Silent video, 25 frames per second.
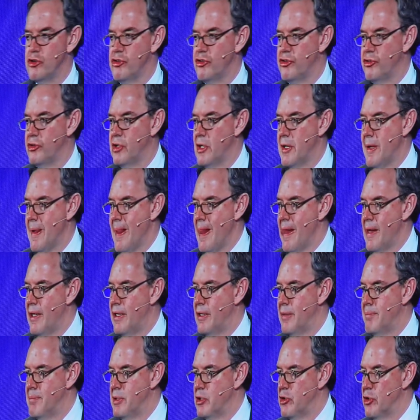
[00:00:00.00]
are trying to
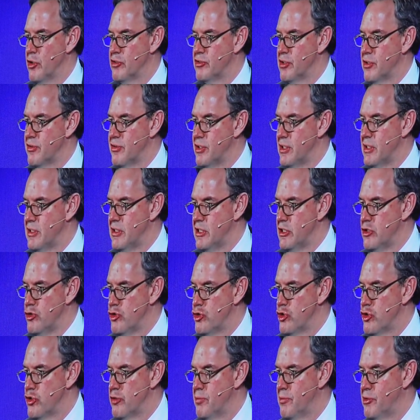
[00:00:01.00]
identify ways in
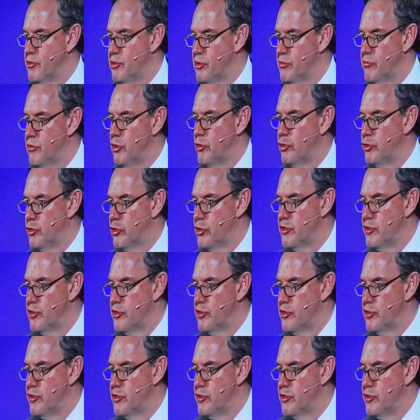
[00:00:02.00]
which to appeal to